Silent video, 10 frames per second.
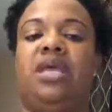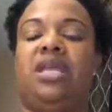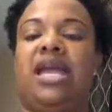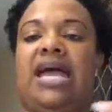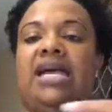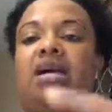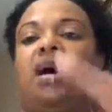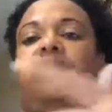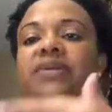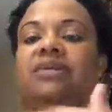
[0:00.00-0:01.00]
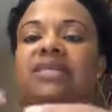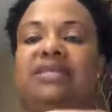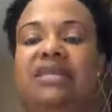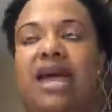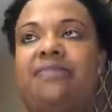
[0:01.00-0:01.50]
like couple
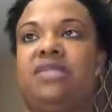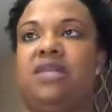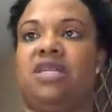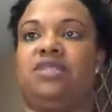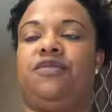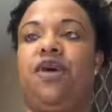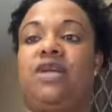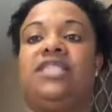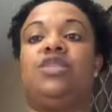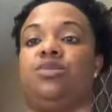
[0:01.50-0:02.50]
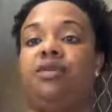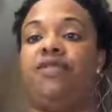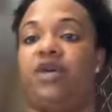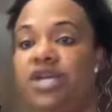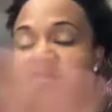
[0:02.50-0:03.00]
steps as far, this is
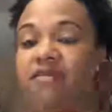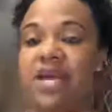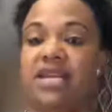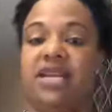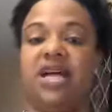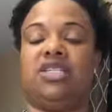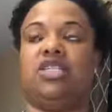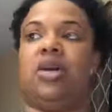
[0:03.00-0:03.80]
before you even met the doctor.